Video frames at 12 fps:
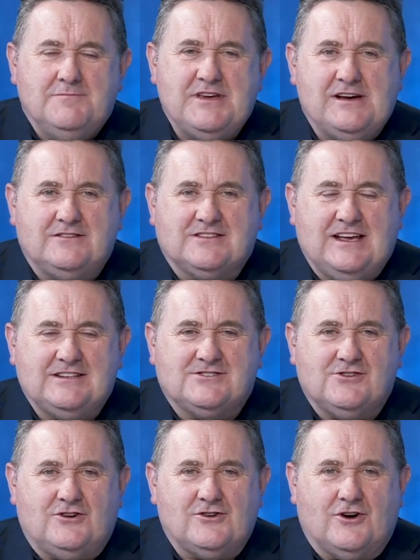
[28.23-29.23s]
PLZ
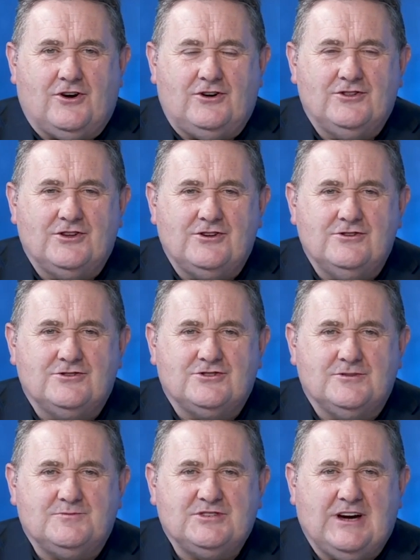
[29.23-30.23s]
Soccer on the
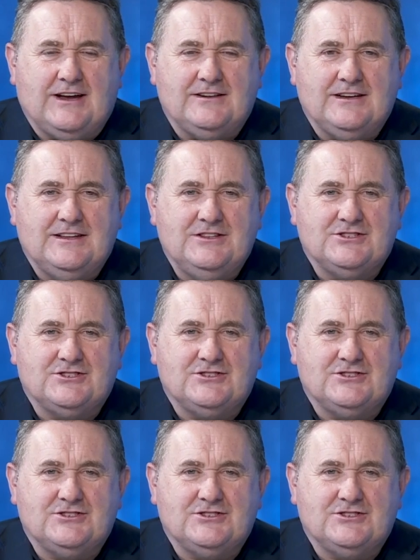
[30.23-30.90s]
YouTube channel. In